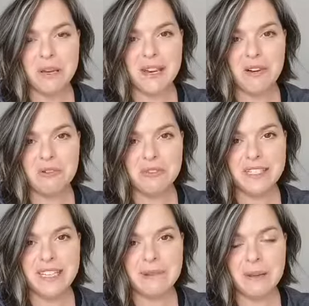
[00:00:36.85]
but
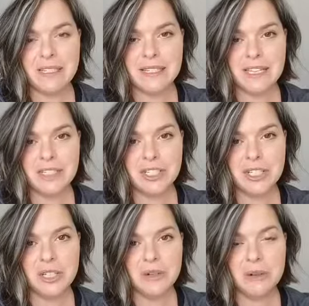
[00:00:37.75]
hopefully it made sense to
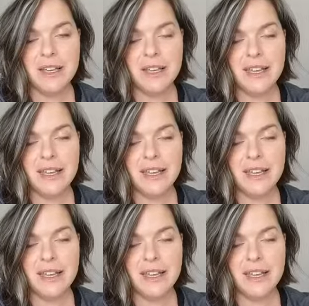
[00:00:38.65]
you.